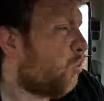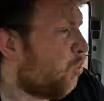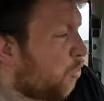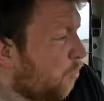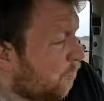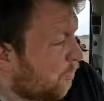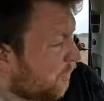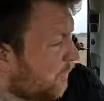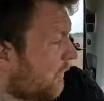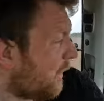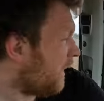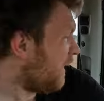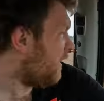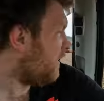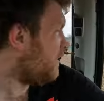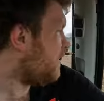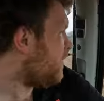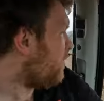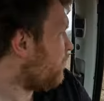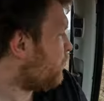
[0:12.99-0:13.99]
hoping
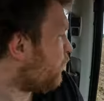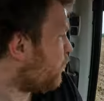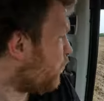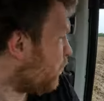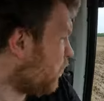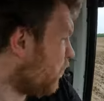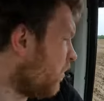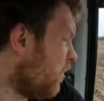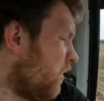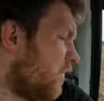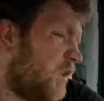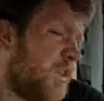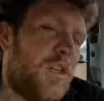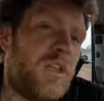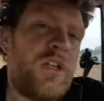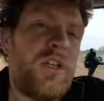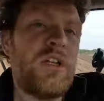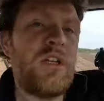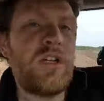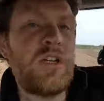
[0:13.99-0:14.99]
it would.
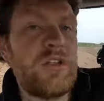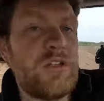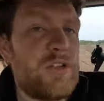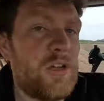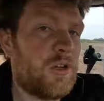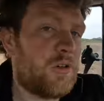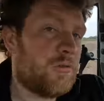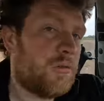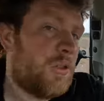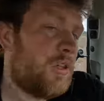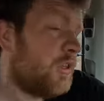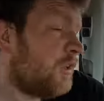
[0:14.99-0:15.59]
So,